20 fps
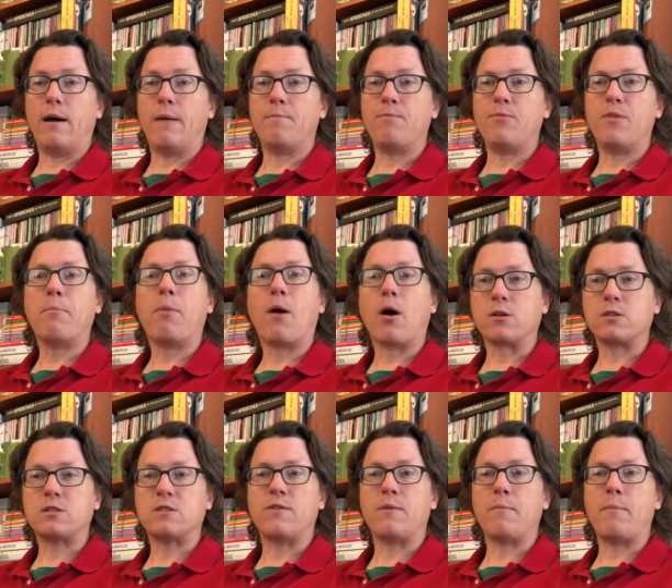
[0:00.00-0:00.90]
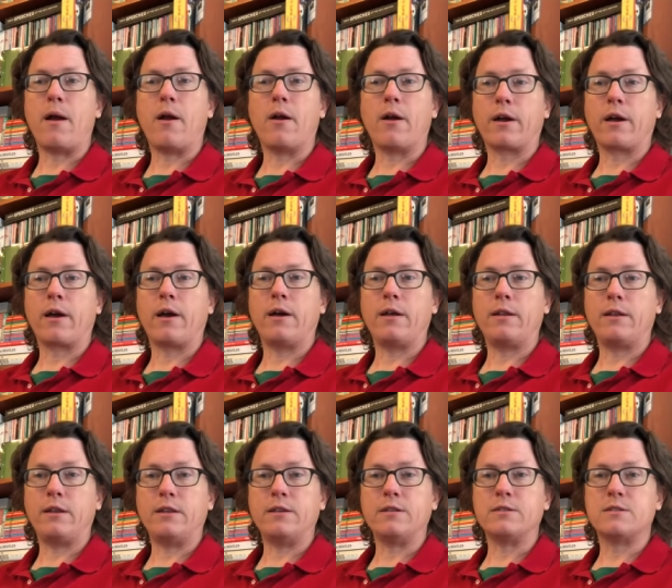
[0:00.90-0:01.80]
the parts of America. And
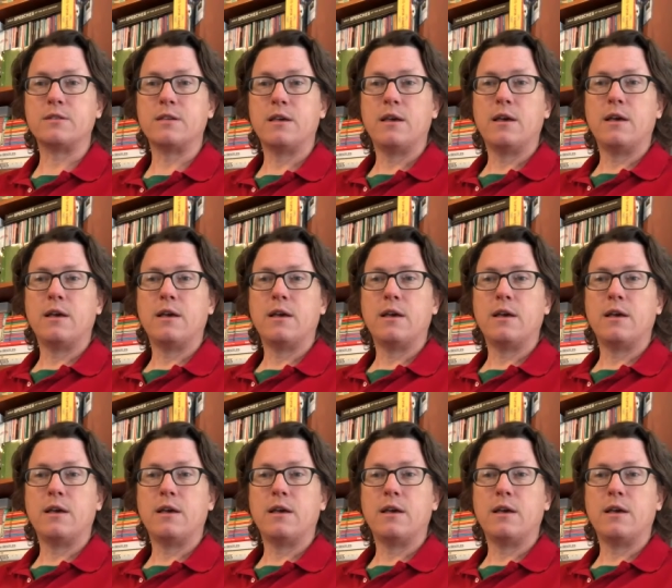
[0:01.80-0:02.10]
it is